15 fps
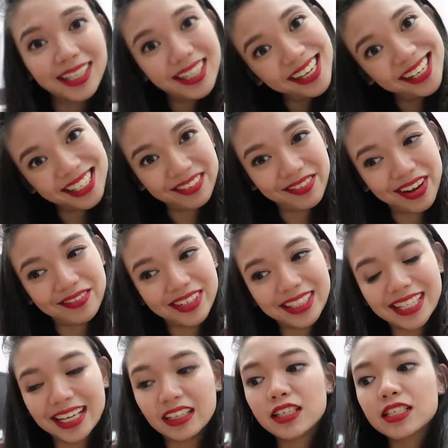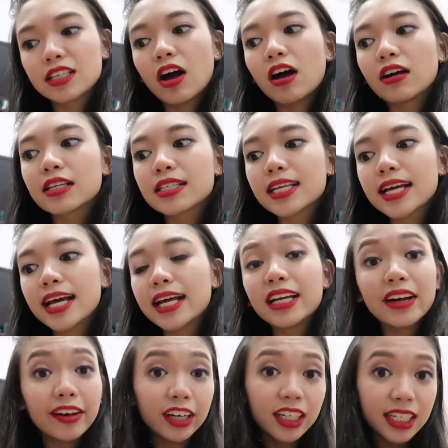least favorite Taylor songs.
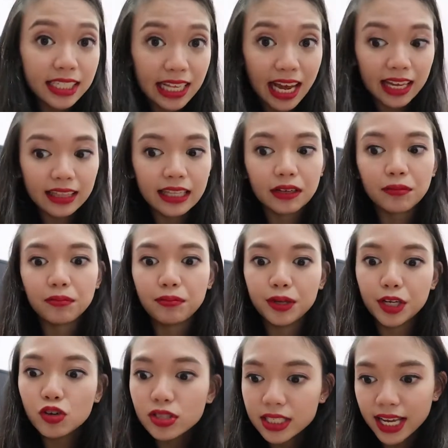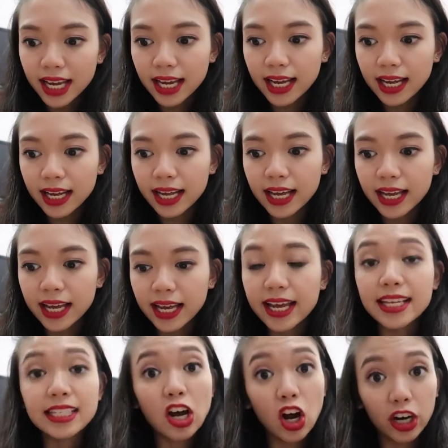Now, I understand that music
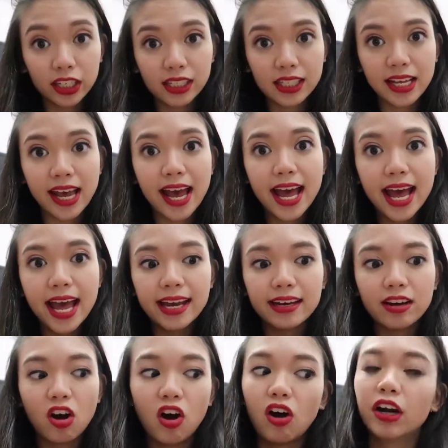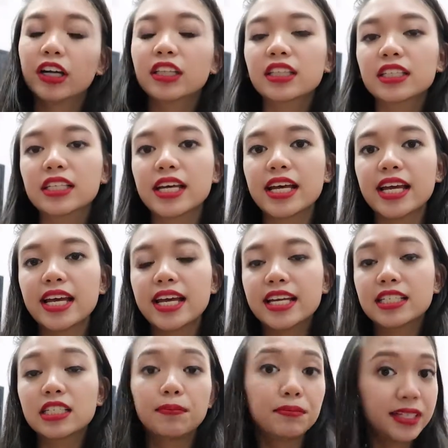is art, and art
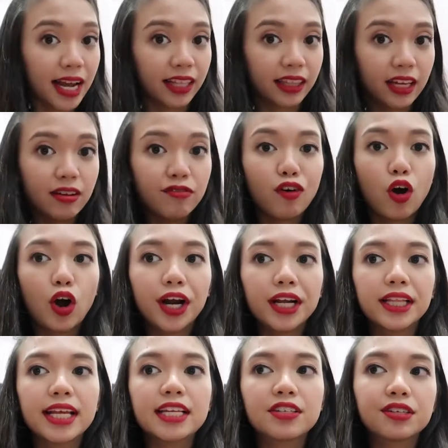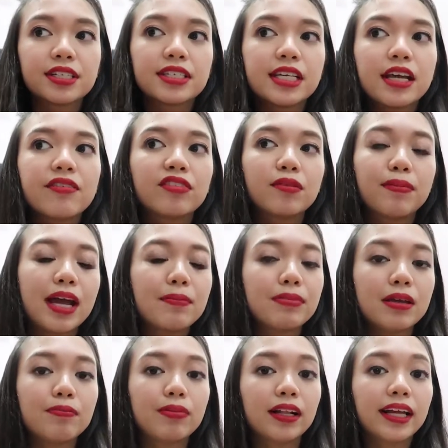is subjective. Art is received by
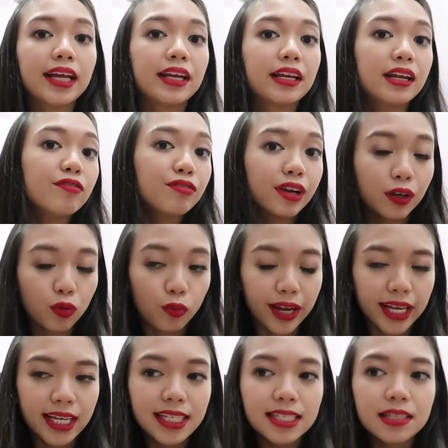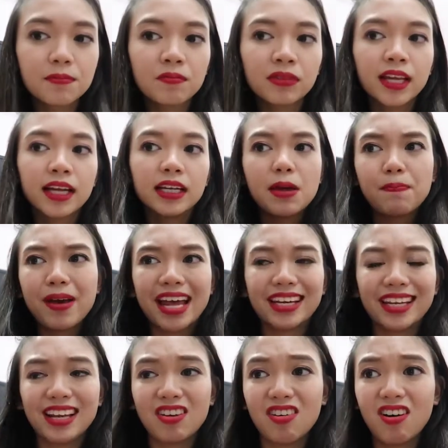people in different ways
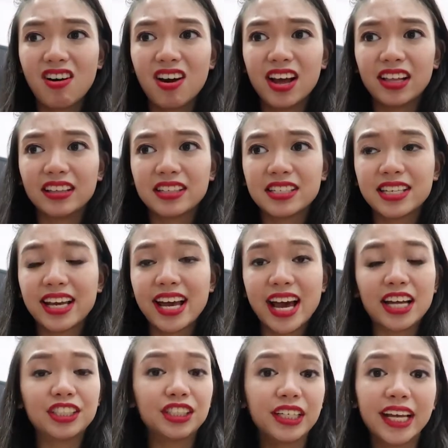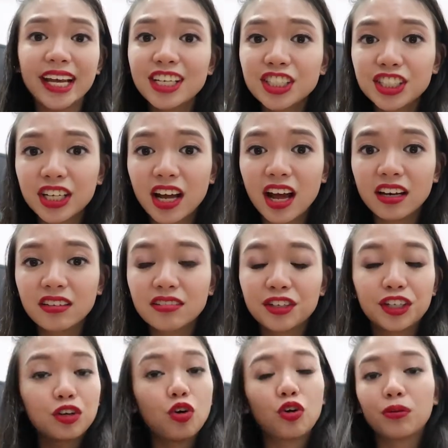depending on, say, education,
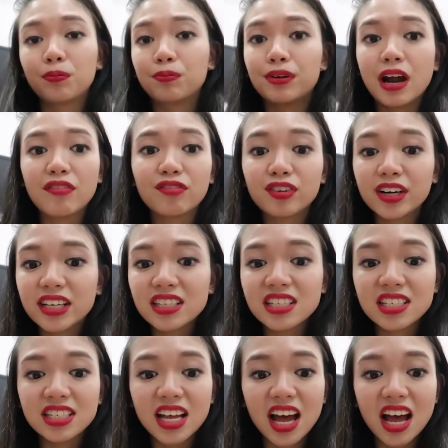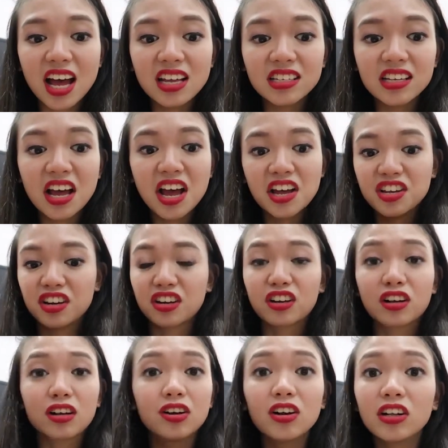your own preferences, your
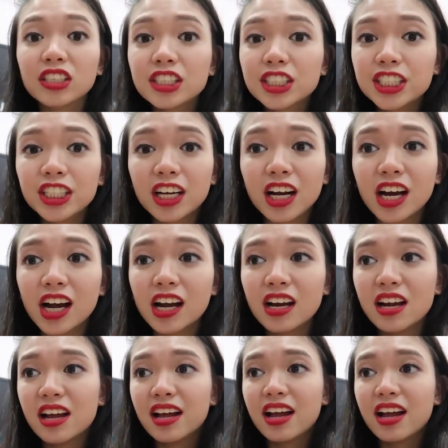culture,